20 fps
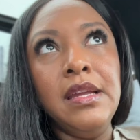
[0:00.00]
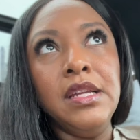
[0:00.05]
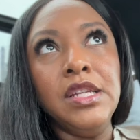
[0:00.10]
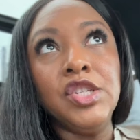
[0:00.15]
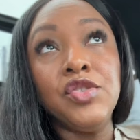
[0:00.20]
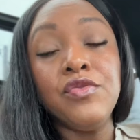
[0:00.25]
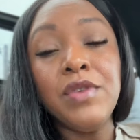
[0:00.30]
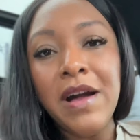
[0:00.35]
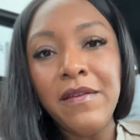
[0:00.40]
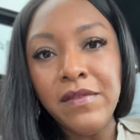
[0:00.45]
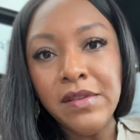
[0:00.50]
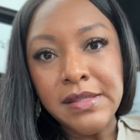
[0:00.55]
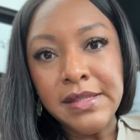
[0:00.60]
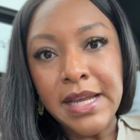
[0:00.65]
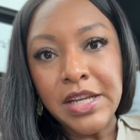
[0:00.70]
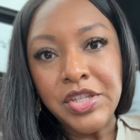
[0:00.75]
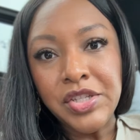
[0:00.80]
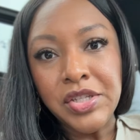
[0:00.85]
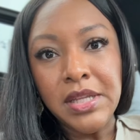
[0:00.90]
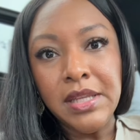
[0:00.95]
travel
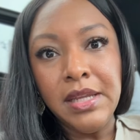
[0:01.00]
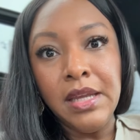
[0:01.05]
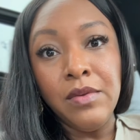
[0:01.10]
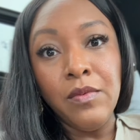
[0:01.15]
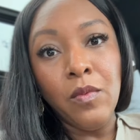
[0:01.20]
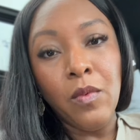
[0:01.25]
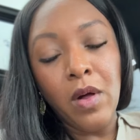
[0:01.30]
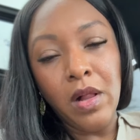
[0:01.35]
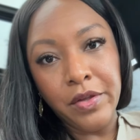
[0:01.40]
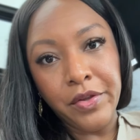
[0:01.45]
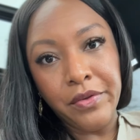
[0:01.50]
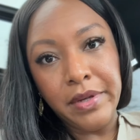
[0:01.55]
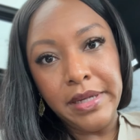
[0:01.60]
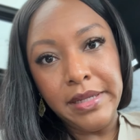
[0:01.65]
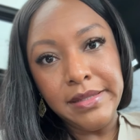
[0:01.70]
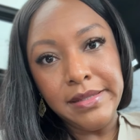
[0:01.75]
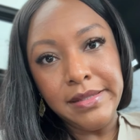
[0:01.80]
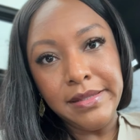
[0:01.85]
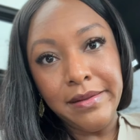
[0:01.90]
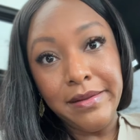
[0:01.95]
section in
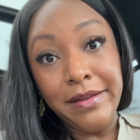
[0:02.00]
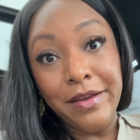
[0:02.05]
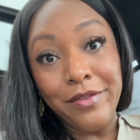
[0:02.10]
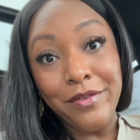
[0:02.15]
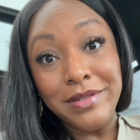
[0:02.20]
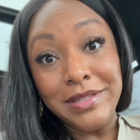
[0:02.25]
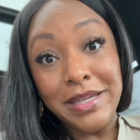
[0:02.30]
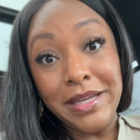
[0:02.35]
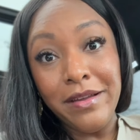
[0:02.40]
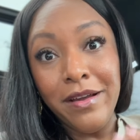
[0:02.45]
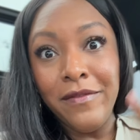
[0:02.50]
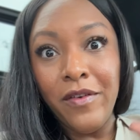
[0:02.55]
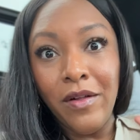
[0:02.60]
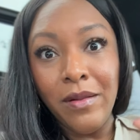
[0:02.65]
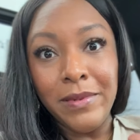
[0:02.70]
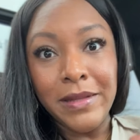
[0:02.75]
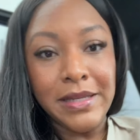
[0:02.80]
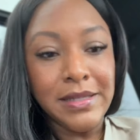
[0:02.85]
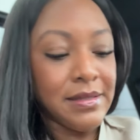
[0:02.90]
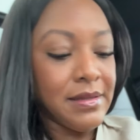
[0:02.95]
Walgreens the other day, of
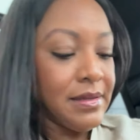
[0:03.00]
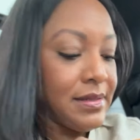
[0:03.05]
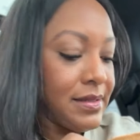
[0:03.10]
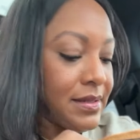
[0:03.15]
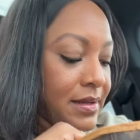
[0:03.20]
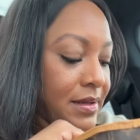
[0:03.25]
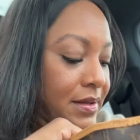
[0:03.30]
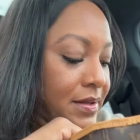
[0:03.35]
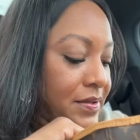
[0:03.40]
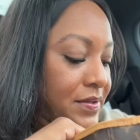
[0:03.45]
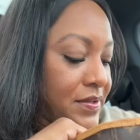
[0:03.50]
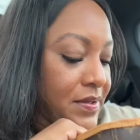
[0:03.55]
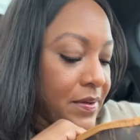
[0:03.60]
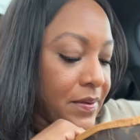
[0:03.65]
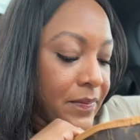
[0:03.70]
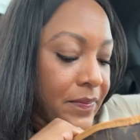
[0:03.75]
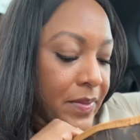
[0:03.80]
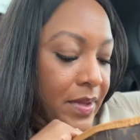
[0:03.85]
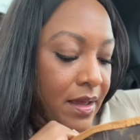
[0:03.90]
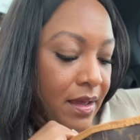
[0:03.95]
all places.
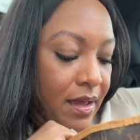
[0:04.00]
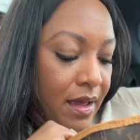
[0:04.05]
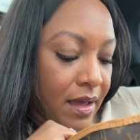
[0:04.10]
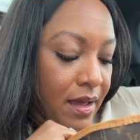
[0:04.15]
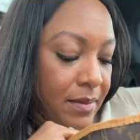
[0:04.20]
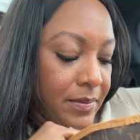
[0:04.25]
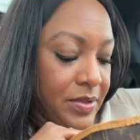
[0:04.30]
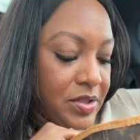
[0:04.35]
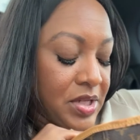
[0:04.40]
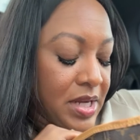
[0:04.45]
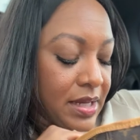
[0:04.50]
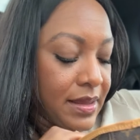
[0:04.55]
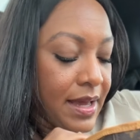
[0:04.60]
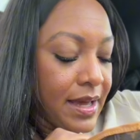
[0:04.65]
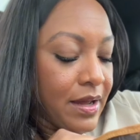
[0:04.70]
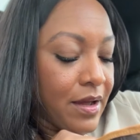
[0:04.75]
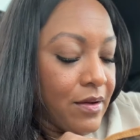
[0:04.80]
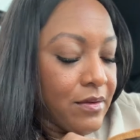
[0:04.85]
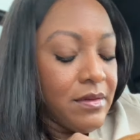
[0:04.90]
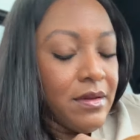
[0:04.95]
So check
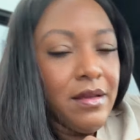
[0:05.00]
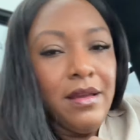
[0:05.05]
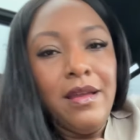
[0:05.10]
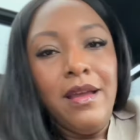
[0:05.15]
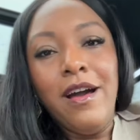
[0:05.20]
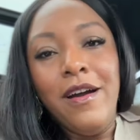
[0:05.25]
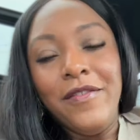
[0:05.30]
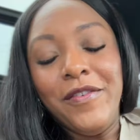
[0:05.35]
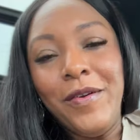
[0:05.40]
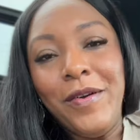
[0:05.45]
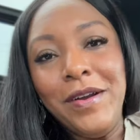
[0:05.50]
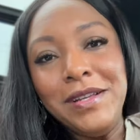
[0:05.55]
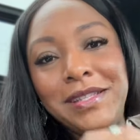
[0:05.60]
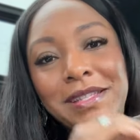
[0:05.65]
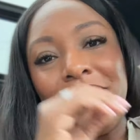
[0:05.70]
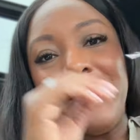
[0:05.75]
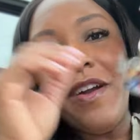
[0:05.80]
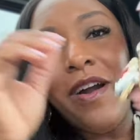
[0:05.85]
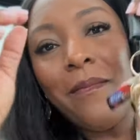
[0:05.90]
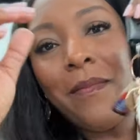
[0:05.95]
that out. Of
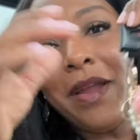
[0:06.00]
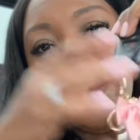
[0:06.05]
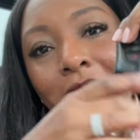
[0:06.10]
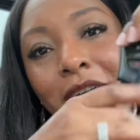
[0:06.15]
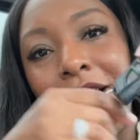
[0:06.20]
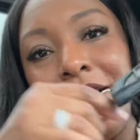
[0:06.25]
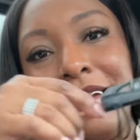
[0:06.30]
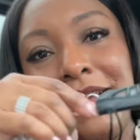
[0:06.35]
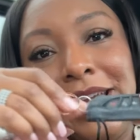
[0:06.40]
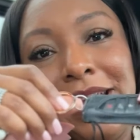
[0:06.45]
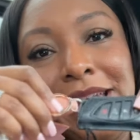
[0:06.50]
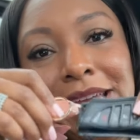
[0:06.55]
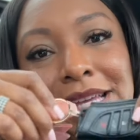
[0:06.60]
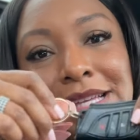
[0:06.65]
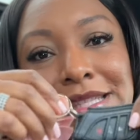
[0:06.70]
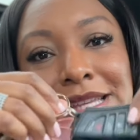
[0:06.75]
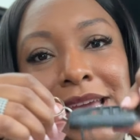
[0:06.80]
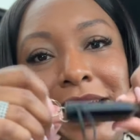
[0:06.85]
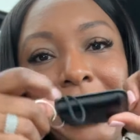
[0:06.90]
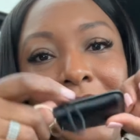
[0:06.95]
course, I've got my car
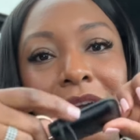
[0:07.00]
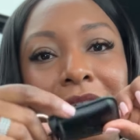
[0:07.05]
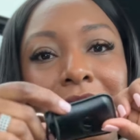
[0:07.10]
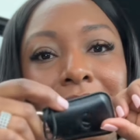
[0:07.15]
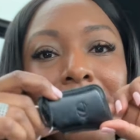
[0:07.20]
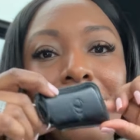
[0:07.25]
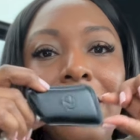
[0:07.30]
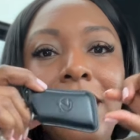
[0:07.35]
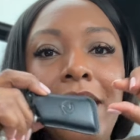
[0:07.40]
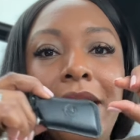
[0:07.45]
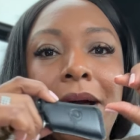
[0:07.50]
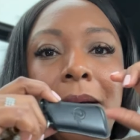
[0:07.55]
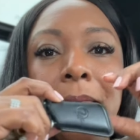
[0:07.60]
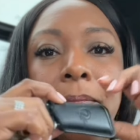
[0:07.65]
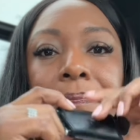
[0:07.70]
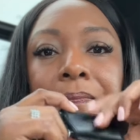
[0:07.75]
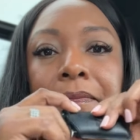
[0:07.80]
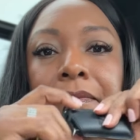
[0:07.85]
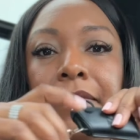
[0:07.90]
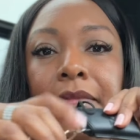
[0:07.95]
keys here.
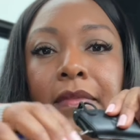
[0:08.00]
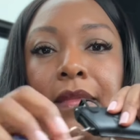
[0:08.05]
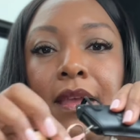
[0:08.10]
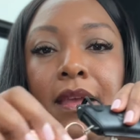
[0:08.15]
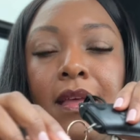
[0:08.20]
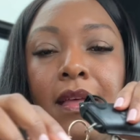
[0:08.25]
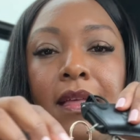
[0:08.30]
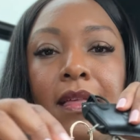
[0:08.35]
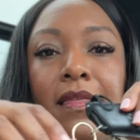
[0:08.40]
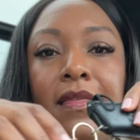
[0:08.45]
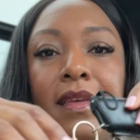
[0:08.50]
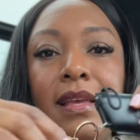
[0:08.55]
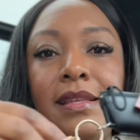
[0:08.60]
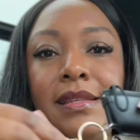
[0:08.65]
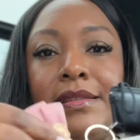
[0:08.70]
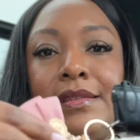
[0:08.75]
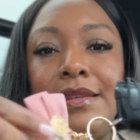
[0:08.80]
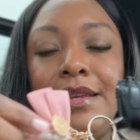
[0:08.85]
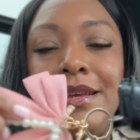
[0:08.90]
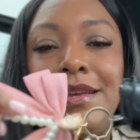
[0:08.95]

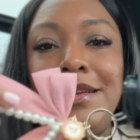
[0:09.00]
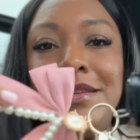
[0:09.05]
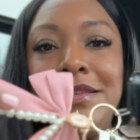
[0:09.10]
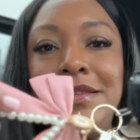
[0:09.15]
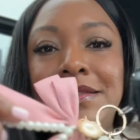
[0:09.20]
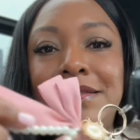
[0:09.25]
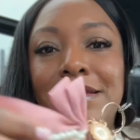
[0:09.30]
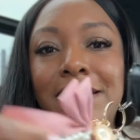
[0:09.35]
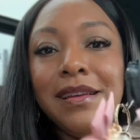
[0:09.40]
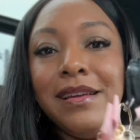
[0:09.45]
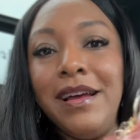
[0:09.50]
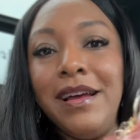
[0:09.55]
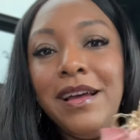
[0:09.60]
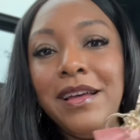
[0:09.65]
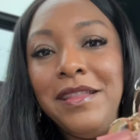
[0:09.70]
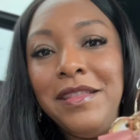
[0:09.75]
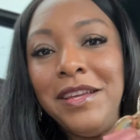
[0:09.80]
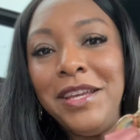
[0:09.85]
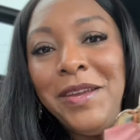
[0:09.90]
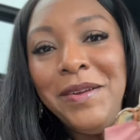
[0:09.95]
This is
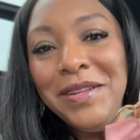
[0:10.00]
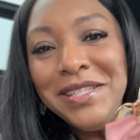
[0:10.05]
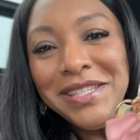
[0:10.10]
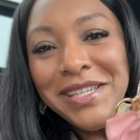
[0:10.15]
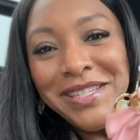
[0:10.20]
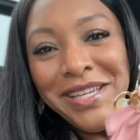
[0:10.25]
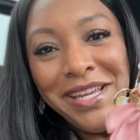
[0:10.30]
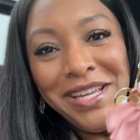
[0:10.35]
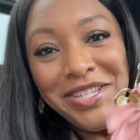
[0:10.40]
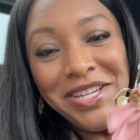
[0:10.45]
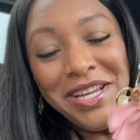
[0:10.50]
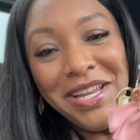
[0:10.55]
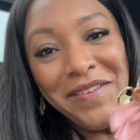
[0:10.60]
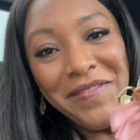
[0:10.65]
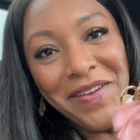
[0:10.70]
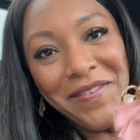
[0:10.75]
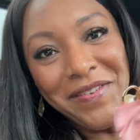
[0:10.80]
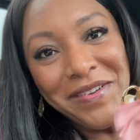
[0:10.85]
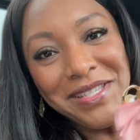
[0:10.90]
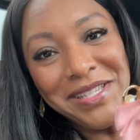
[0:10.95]
the cutest keychain
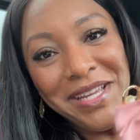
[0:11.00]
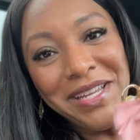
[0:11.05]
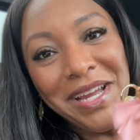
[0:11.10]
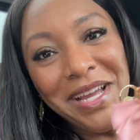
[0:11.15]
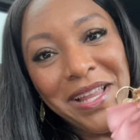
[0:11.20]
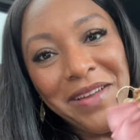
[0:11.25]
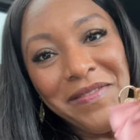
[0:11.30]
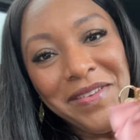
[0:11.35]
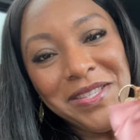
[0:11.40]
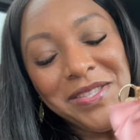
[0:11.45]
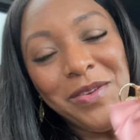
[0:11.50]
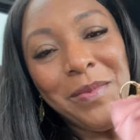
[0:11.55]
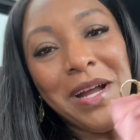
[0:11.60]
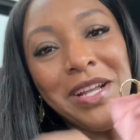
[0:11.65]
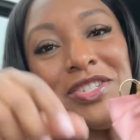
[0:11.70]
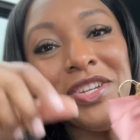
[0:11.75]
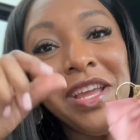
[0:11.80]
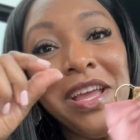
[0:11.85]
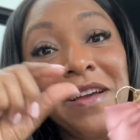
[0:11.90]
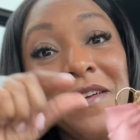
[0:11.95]
I've ever seen. I love it so
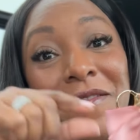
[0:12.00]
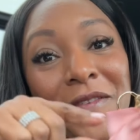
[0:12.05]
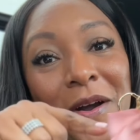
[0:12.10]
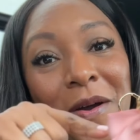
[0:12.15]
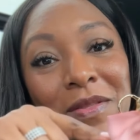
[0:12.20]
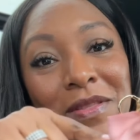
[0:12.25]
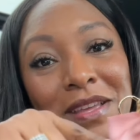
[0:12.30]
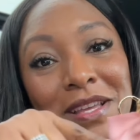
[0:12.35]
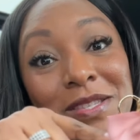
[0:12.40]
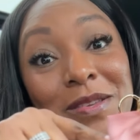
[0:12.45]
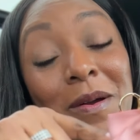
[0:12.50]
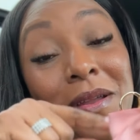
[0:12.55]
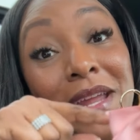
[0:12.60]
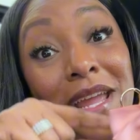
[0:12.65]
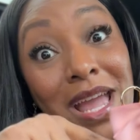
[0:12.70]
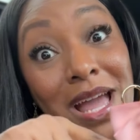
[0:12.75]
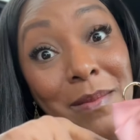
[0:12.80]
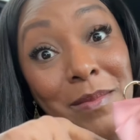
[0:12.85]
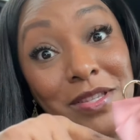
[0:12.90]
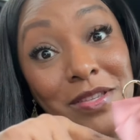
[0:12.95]
much. Found this on
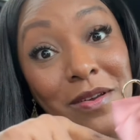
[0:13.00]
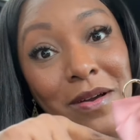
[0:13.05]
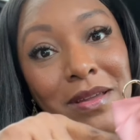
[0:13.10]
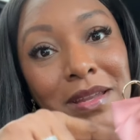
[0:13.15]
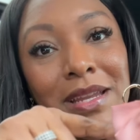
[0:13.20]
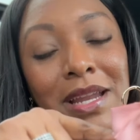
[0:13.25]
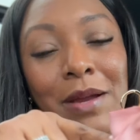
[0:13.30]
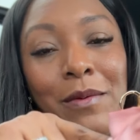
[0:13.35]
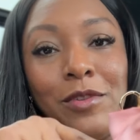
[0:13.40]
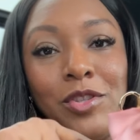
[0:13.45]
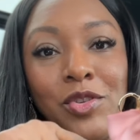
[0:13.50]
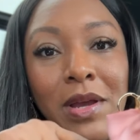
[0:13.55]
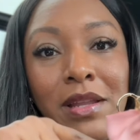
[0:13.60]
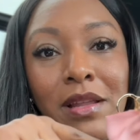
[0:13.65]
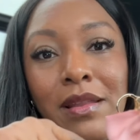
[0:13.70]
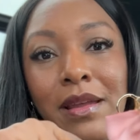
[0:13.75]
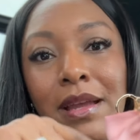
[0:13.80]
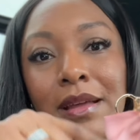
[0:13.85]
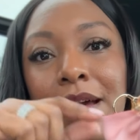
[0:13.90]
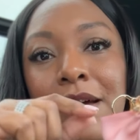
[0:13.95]
Amazon, and I will try
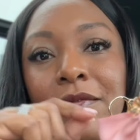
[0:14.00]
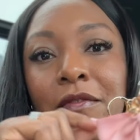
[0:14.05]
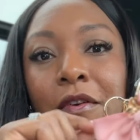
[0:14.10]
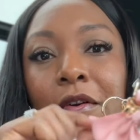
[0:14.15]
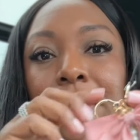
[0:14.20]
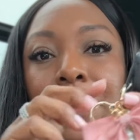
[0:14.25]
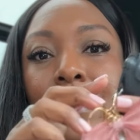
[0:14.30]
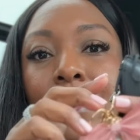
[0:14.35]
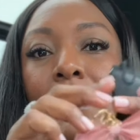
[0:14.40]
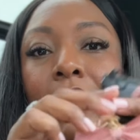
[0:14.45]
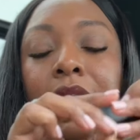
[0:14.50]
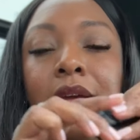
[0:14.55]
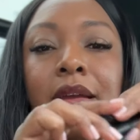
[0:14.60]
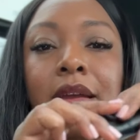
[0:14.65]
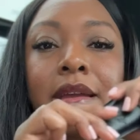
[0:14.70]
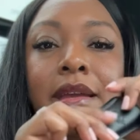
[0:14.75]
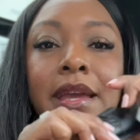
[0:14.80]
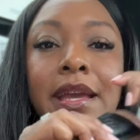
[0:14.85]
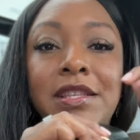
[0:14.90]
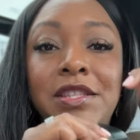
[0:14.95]
to link that for y'all
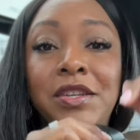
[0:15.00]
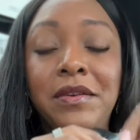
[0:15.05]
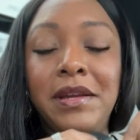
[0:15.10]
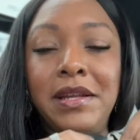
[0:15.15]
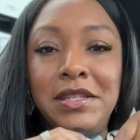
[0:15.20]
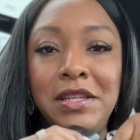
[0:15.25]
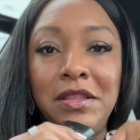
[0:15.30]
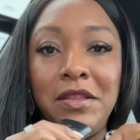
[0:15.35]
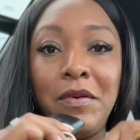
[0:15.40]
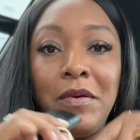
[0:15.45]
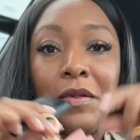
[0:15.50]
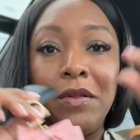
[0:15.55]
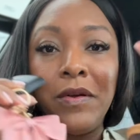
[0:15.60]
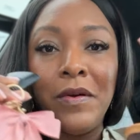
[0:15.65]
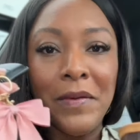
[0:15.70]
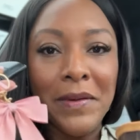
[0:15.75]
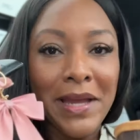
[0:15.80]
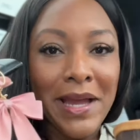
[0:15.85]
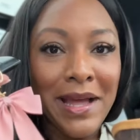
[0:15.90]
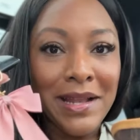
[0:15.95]
in case you're into the whole
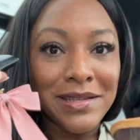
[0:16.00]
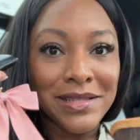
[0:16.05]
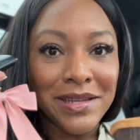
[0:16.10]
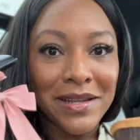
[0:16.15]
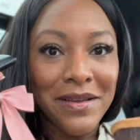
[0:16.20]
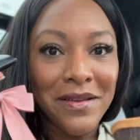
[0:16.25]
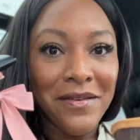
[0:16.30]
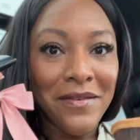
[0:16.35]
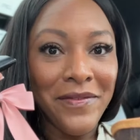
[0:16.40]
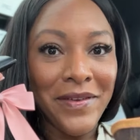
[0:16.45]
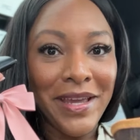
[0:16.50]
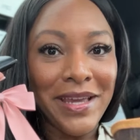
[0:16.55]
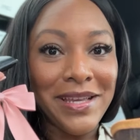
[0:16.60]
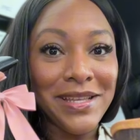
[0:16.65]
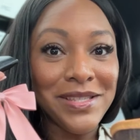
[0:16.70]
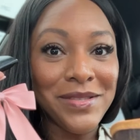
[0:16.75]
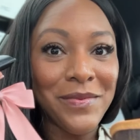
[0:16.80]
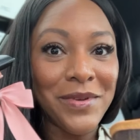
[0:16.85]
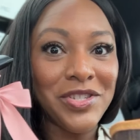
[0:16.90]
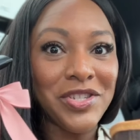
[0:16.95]
coquette
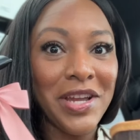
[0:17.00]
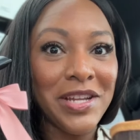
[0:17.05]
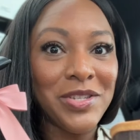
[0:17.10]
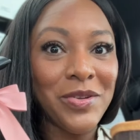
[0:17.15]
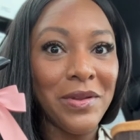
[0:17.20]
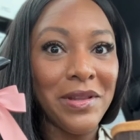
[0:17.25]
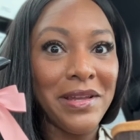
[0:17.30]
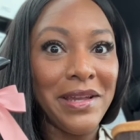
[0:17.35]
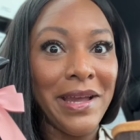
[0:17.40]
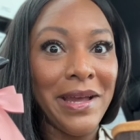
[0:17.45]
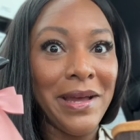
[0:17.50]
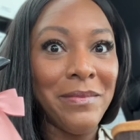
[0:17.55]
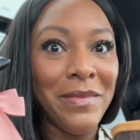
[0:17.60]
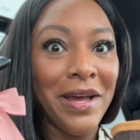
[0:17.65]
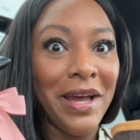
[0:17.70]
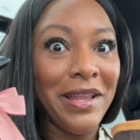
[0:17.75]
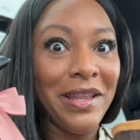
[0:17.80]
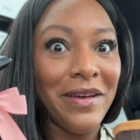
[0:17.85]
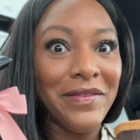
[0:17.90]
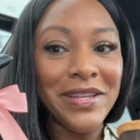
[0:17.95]
phase, which I totally am.
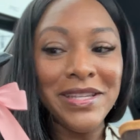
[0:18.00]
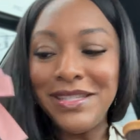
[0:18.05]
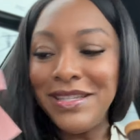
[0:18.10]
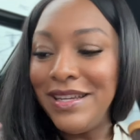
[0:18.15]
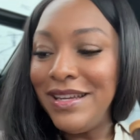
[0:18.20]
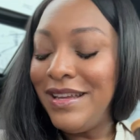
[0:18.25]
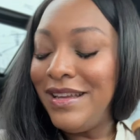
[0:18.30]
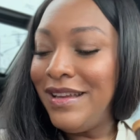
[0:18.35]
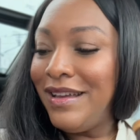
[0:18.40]
I love it.